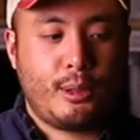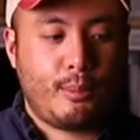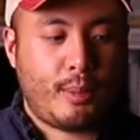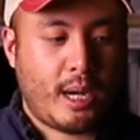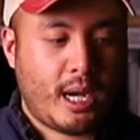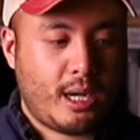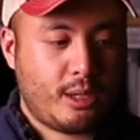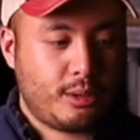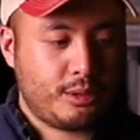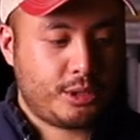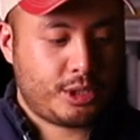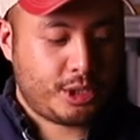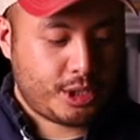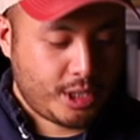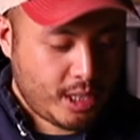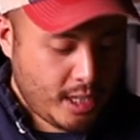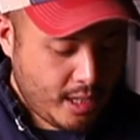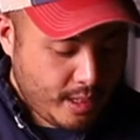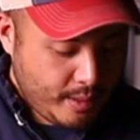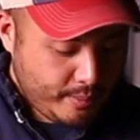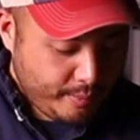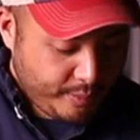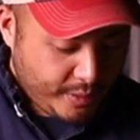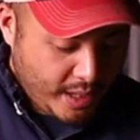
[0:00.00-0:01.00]
the pouch.
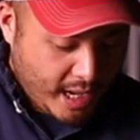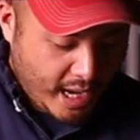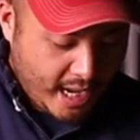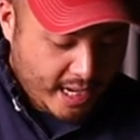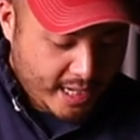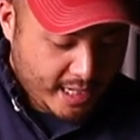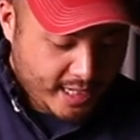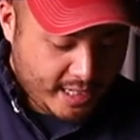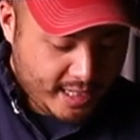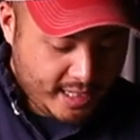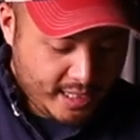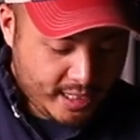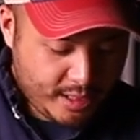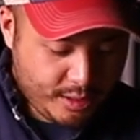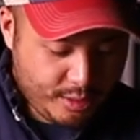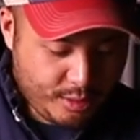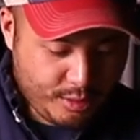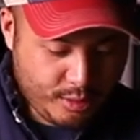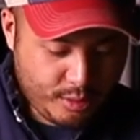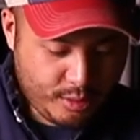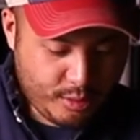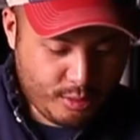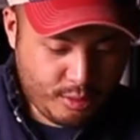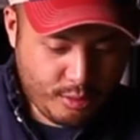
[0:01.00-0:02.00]
I
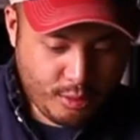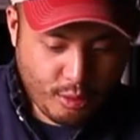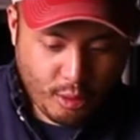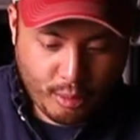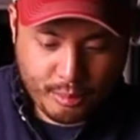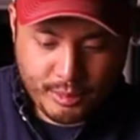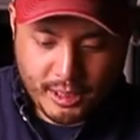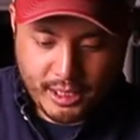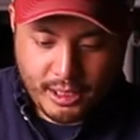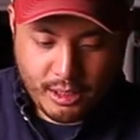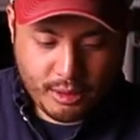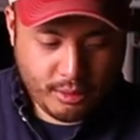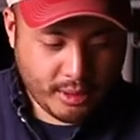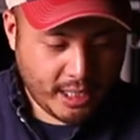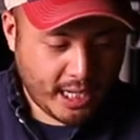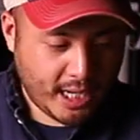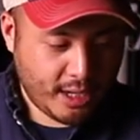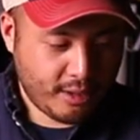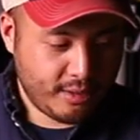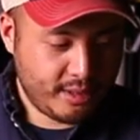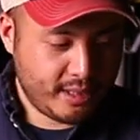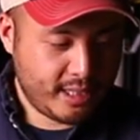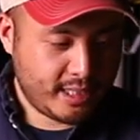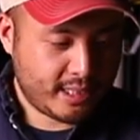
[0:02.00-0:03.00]
normally don't
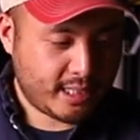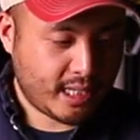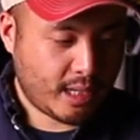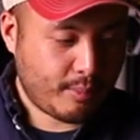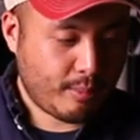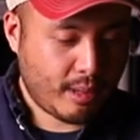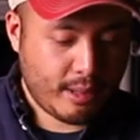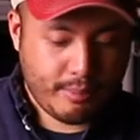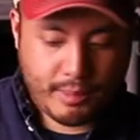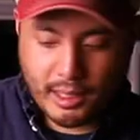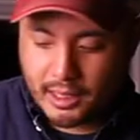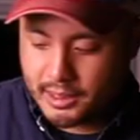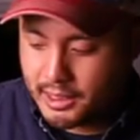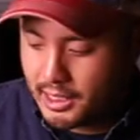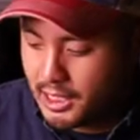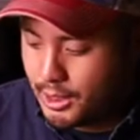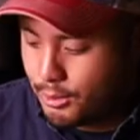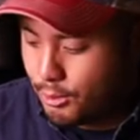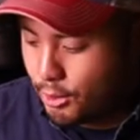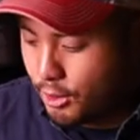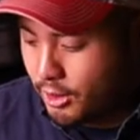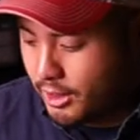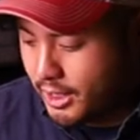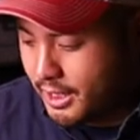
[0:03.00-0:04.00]
carry this on my belt
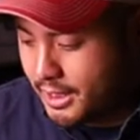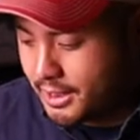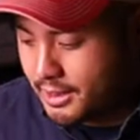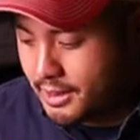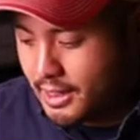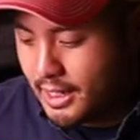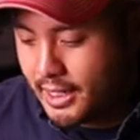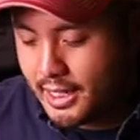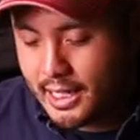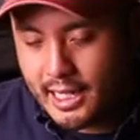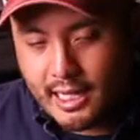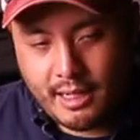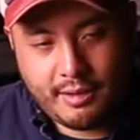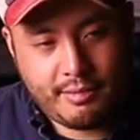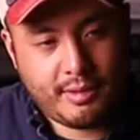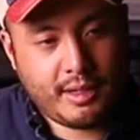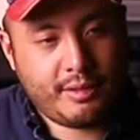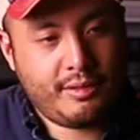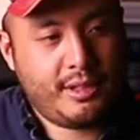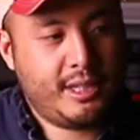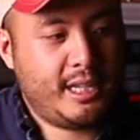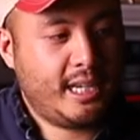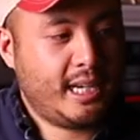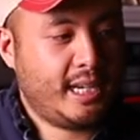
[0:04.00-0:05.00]
anymore. I have
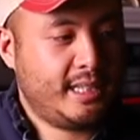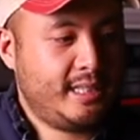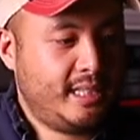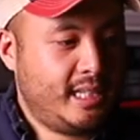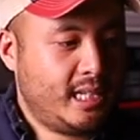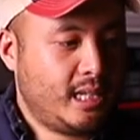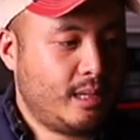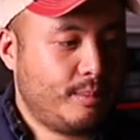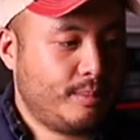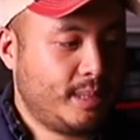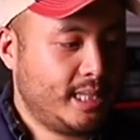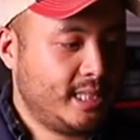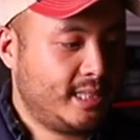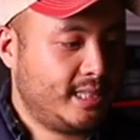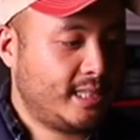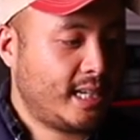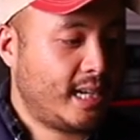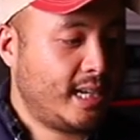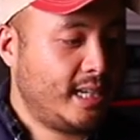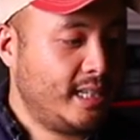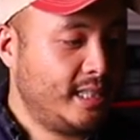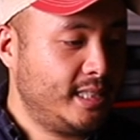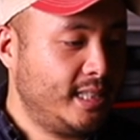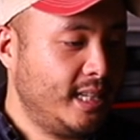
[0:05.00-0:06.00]
everything I need on my
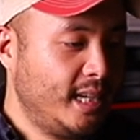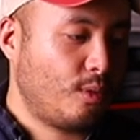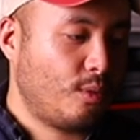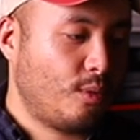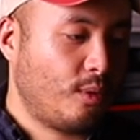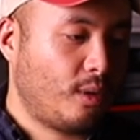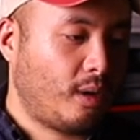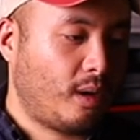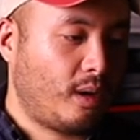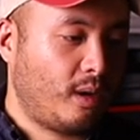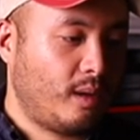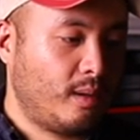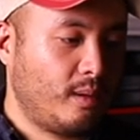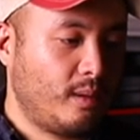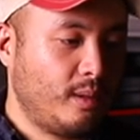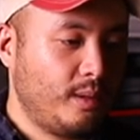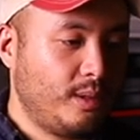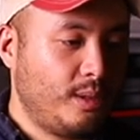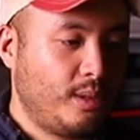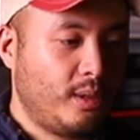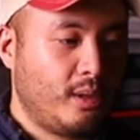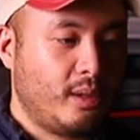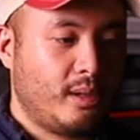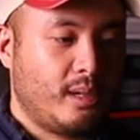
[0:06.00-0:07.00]
side, or
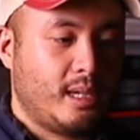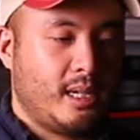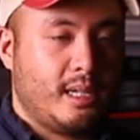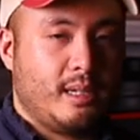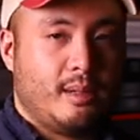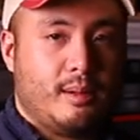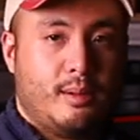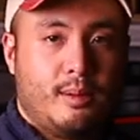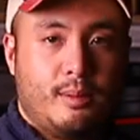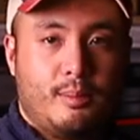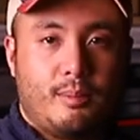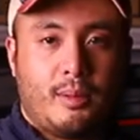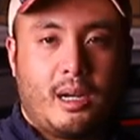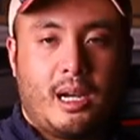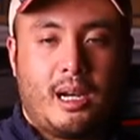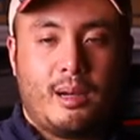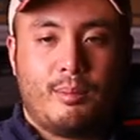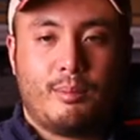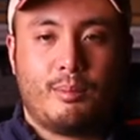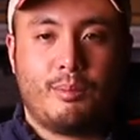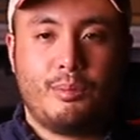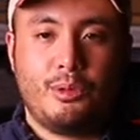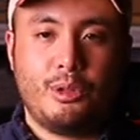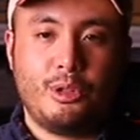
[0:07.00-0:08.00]
you know,
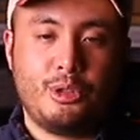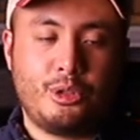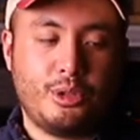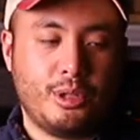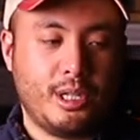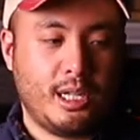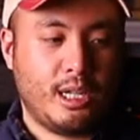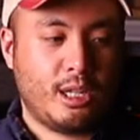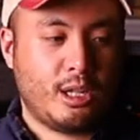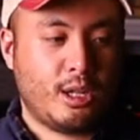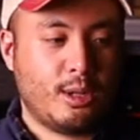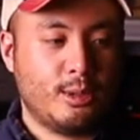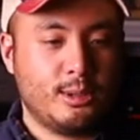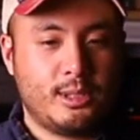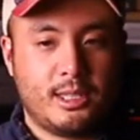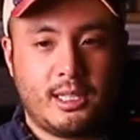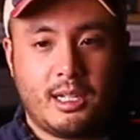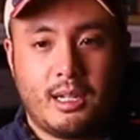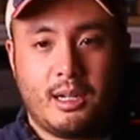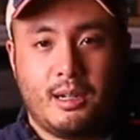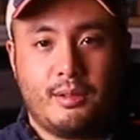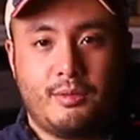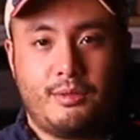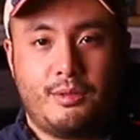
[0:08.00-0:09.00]
I'm usually close
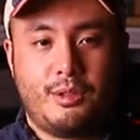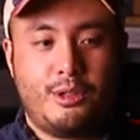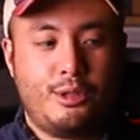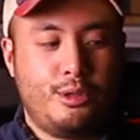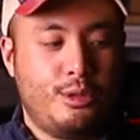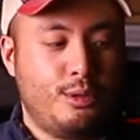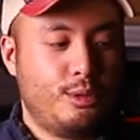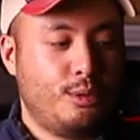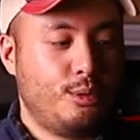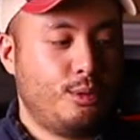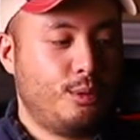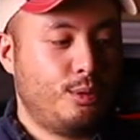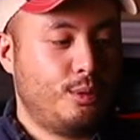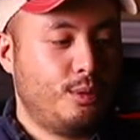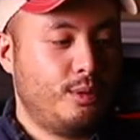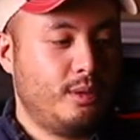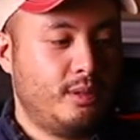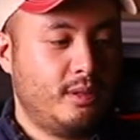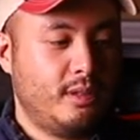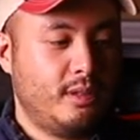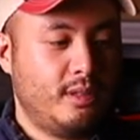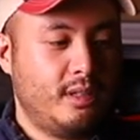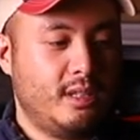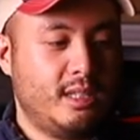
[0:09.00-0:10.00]
enough to
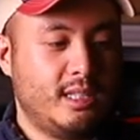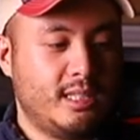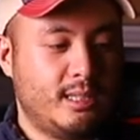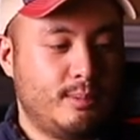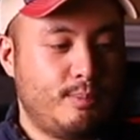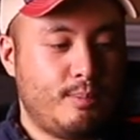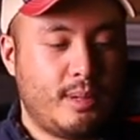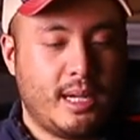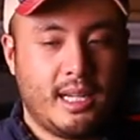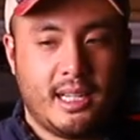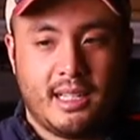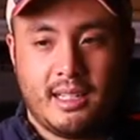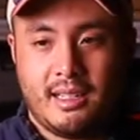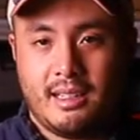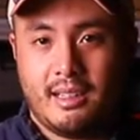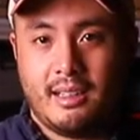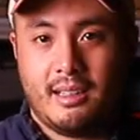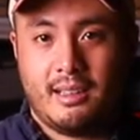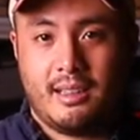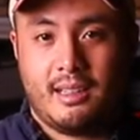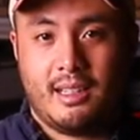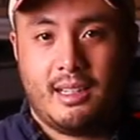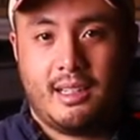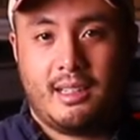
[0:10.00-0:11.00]
this bin
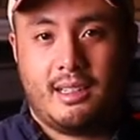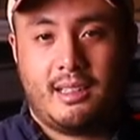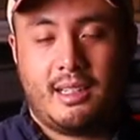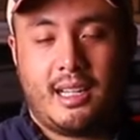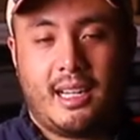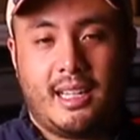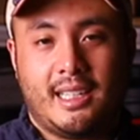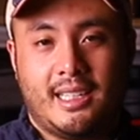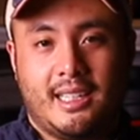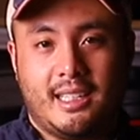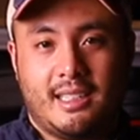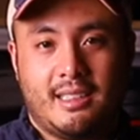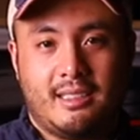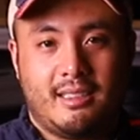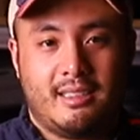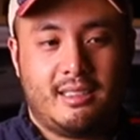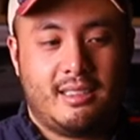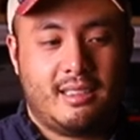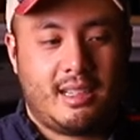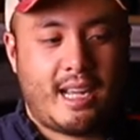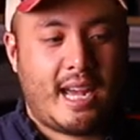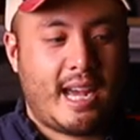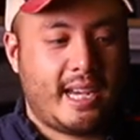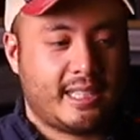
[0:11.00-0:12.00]
that I
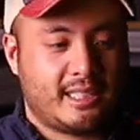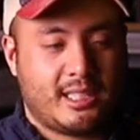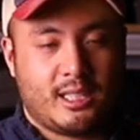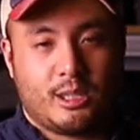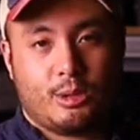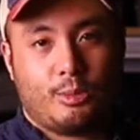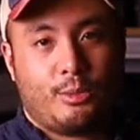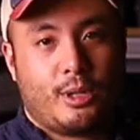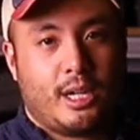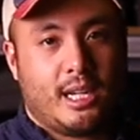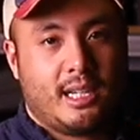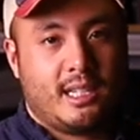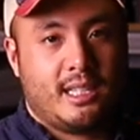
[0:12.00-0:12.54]
can access what I